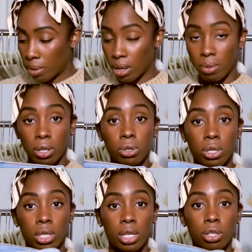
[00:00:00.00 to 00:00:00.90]
going to be
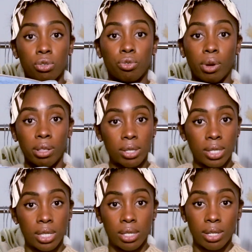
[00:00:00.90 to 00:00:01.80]
using these throughout the
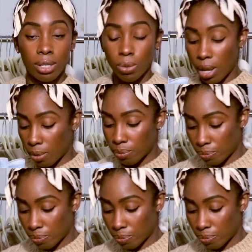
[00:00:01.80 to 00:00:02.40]
season as well.